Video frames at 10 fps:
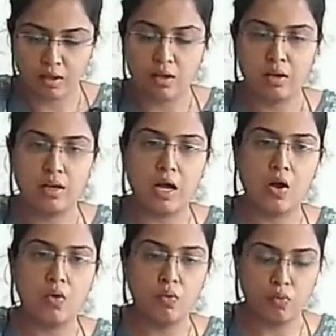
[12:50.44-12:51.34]

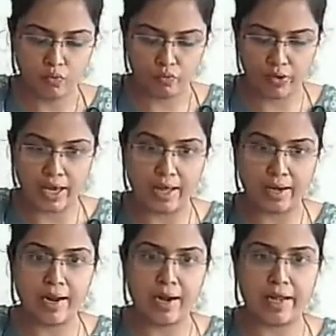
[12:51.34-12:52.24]
Now we are
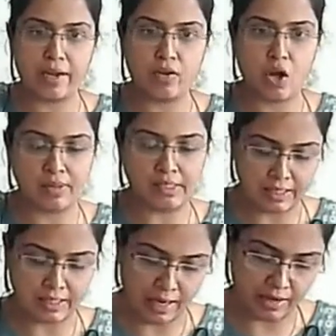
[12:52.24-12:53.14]
adding normal
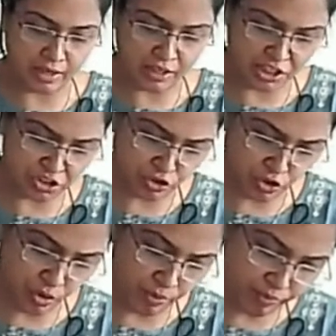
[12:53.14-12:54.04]
saline in each drop.